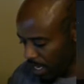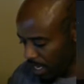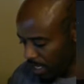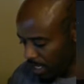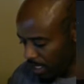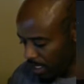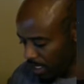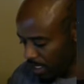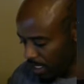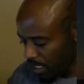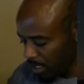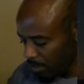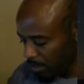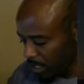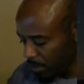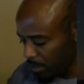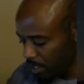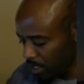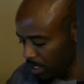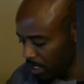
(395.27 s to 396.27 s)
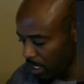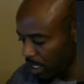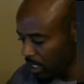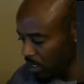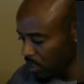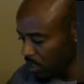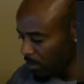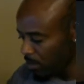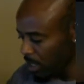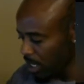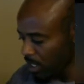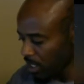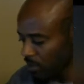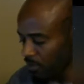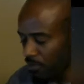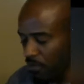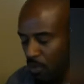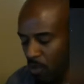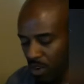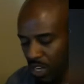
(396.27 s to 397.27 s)
10 pips is $100.
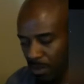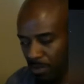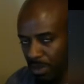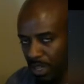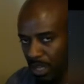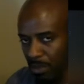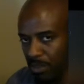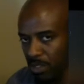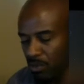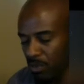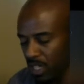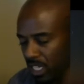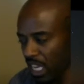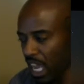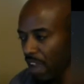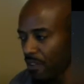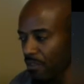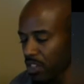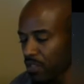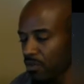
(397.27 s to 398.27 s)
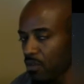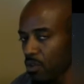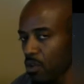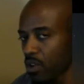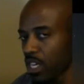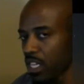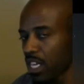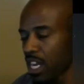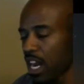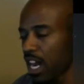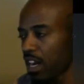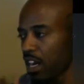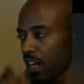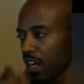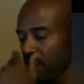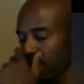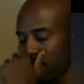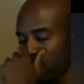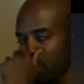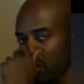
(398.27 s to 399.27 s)
40 pips would have gave us
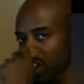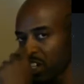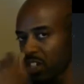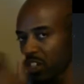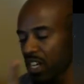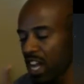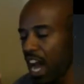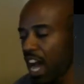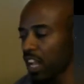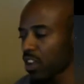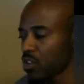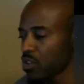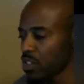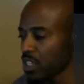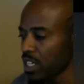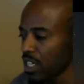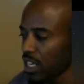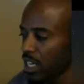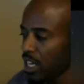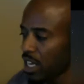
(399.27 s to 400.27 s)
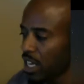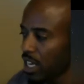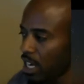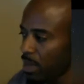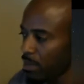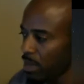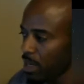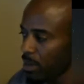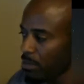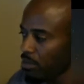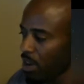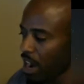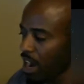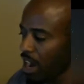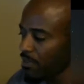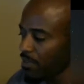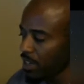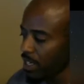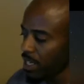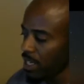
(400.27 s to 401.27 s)
$400 in
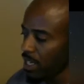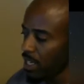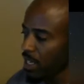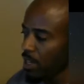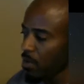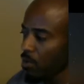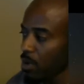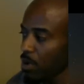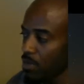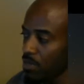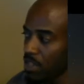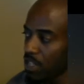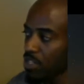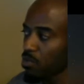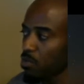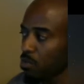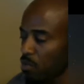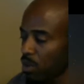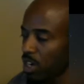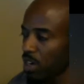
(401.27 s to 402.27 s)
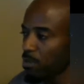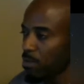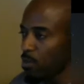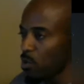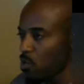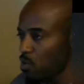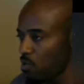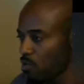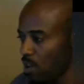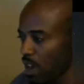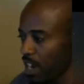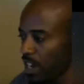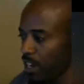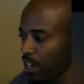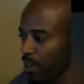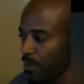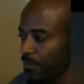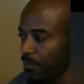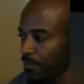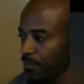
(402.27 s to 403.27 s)
profit with this one move right here.
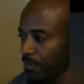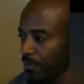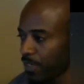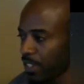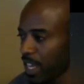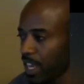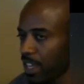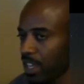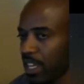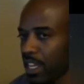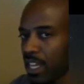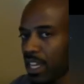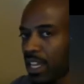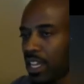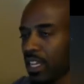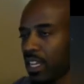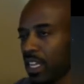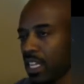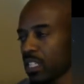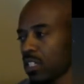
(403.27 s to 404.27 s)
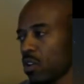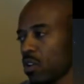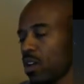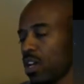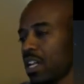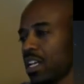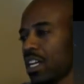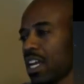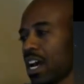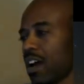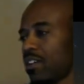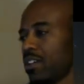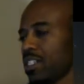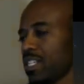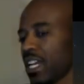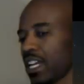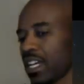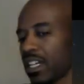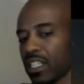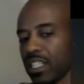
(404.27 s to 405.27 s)
Okay, let's go ahead and now and
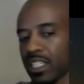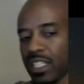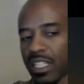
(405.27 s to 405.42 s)
take a look